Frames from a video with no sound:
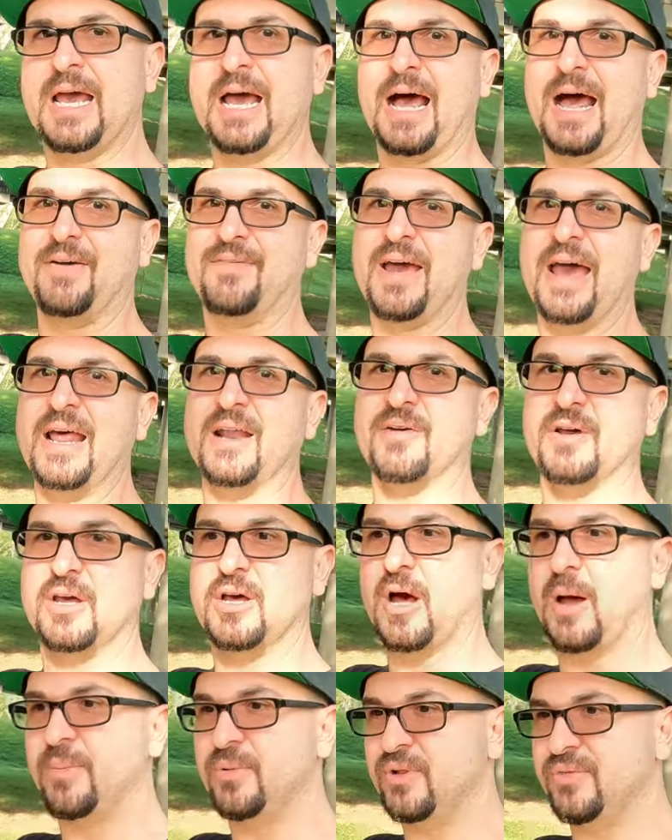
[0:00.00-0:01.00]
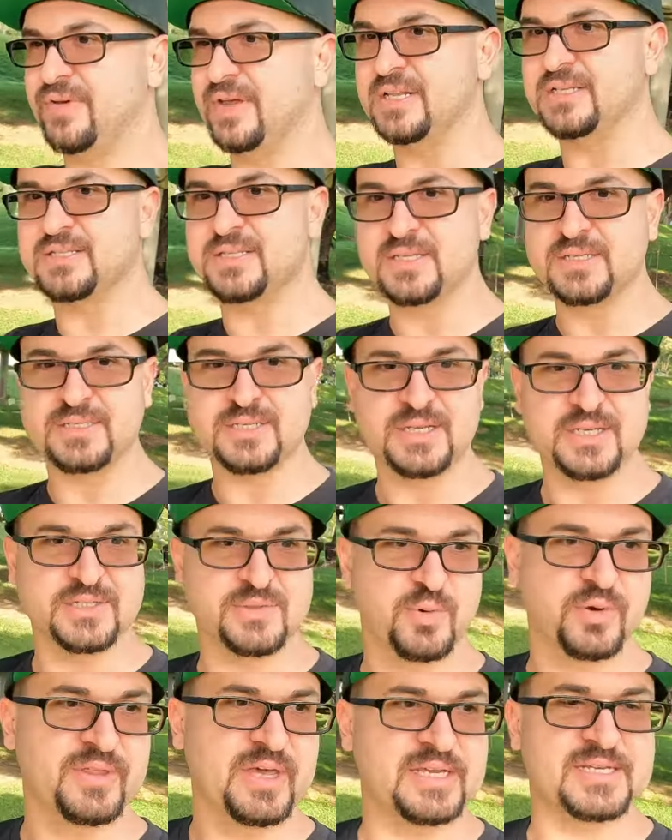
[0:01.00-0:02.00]
I've had a couple of instances
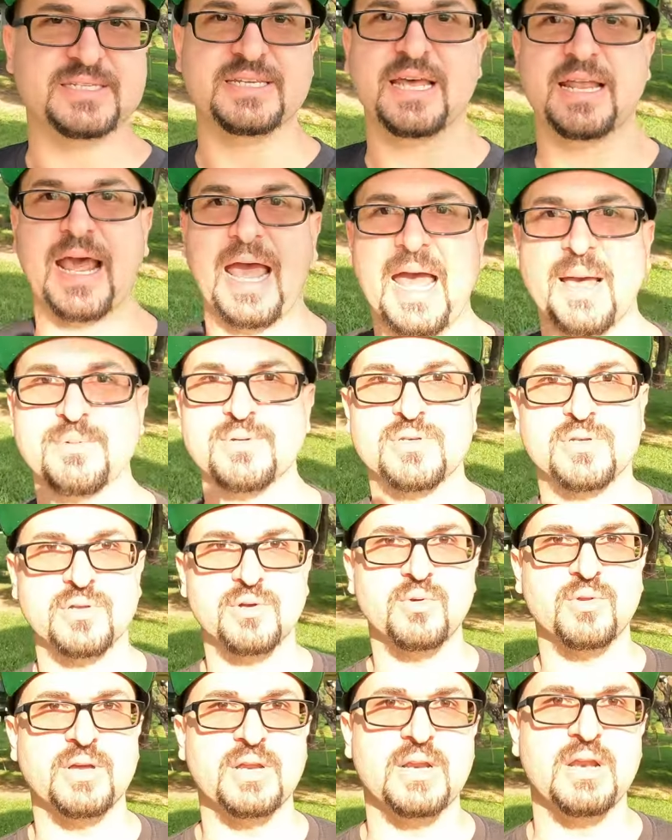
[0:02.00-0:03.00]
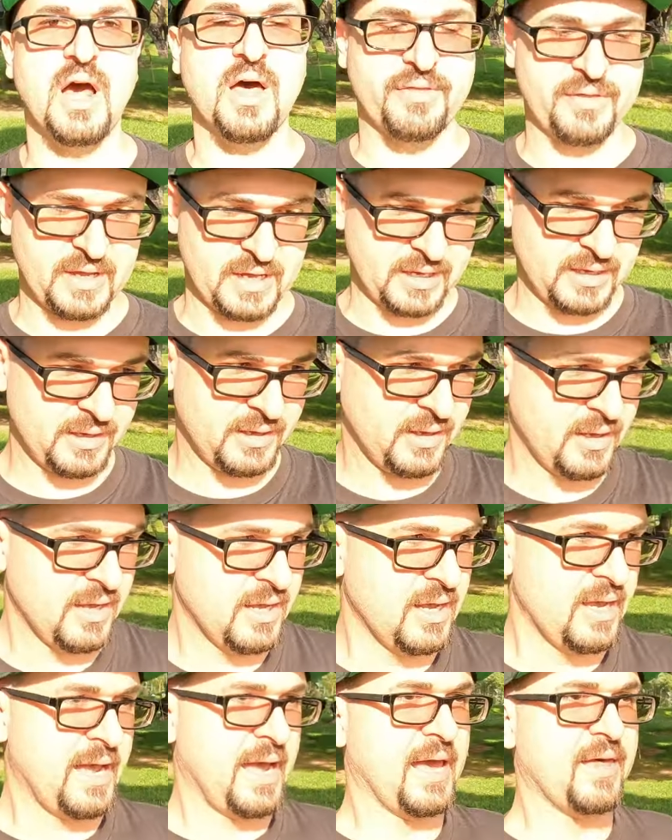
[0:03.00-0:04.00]
where they said absolutely nothing,
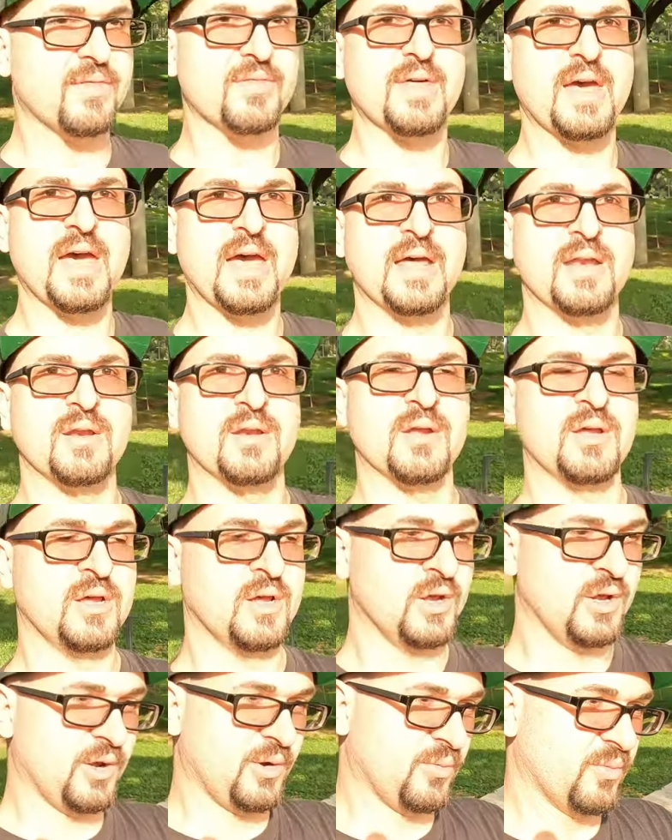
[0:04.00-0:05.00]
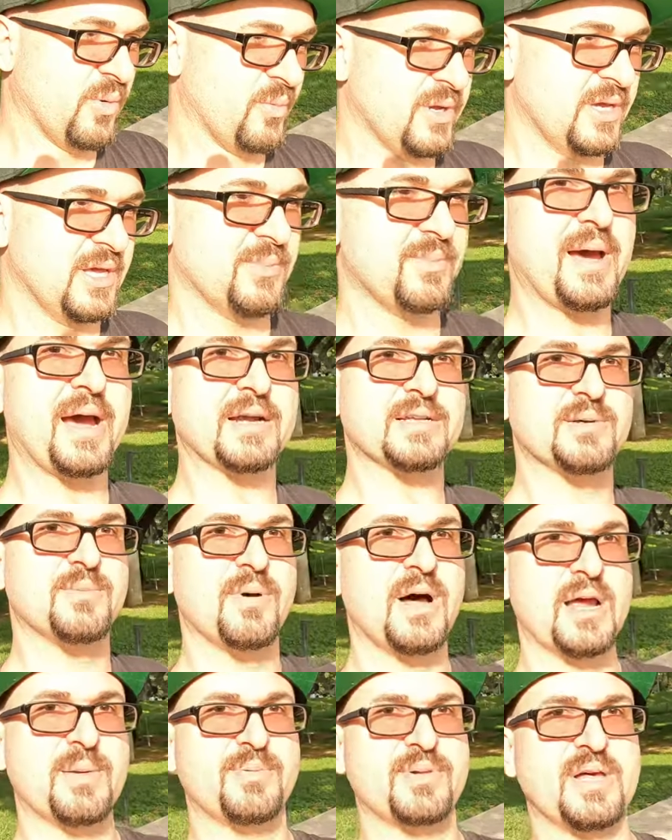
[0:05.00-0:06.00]
and then when we get back to
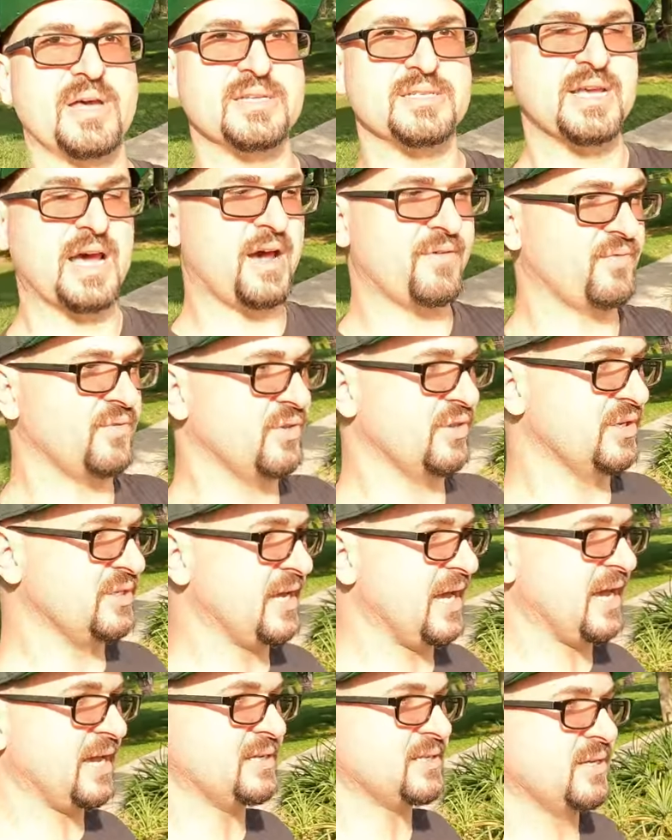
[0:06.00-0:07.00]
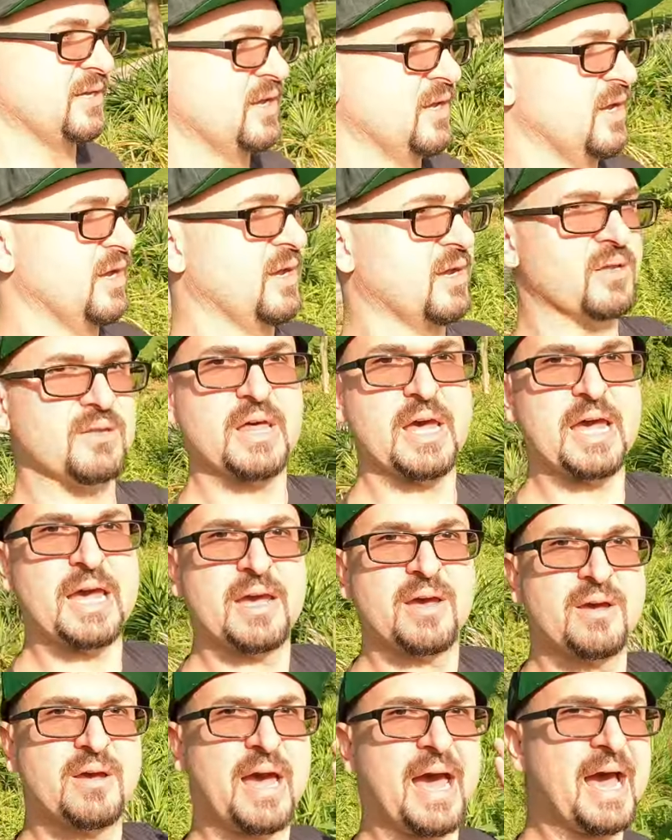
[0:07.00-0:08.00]
my place after the date, they
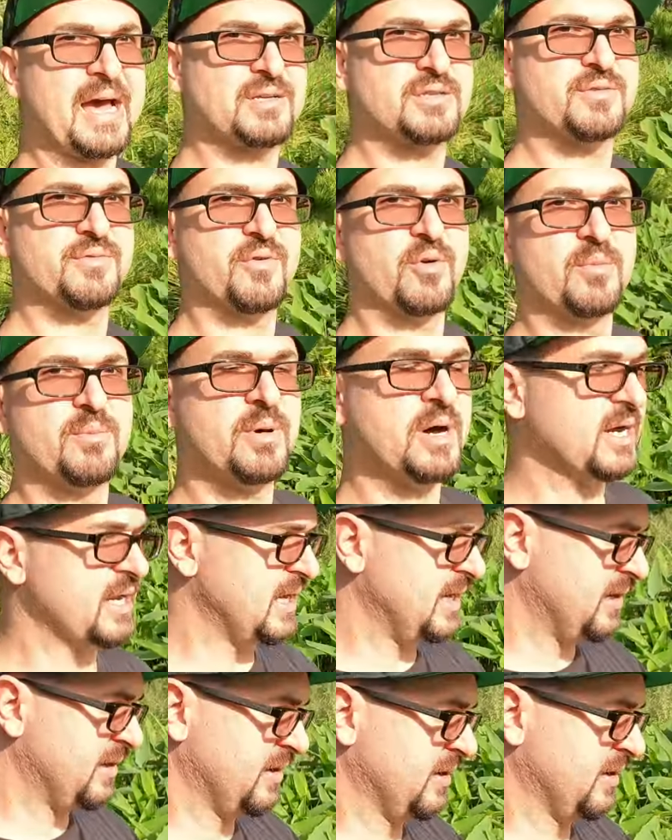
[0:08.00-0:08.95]
ask for money,